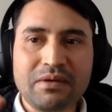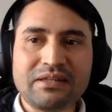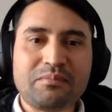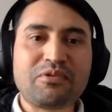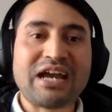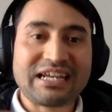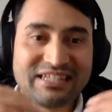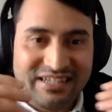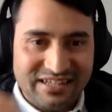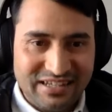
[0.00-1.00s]
But
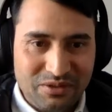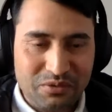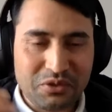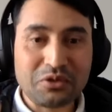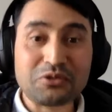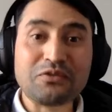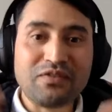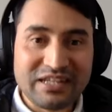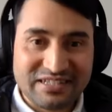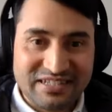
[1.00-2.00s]
practically, when you go to
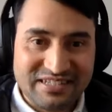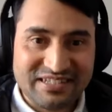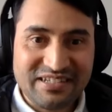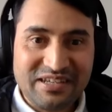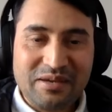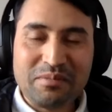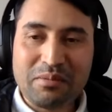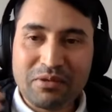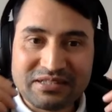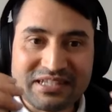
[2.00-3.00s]
villages,
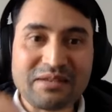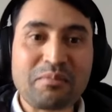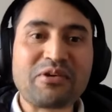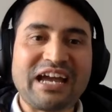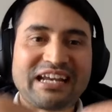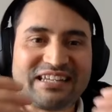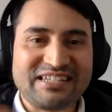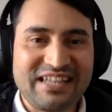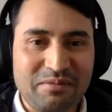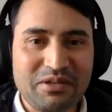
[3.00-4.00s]
people still
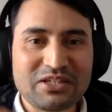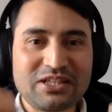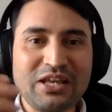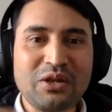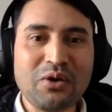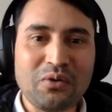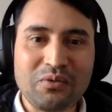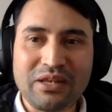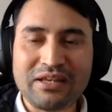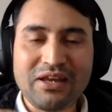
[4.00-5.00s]
practice that because they know
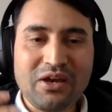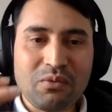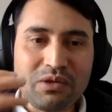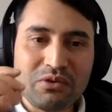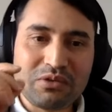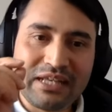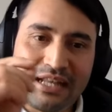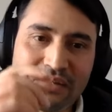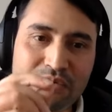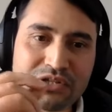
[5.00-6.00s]
that when you
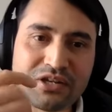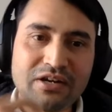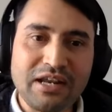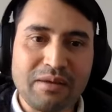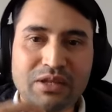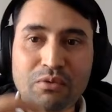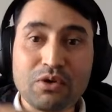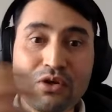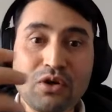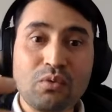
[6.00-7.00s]
tell your surname, they
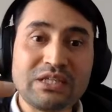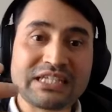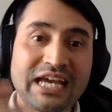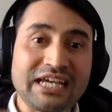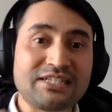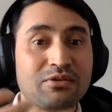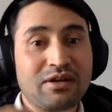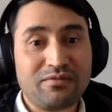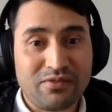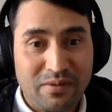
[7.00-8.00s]
would know which caste you
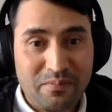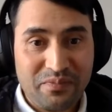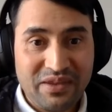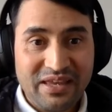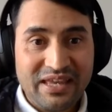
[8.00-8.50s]
come from.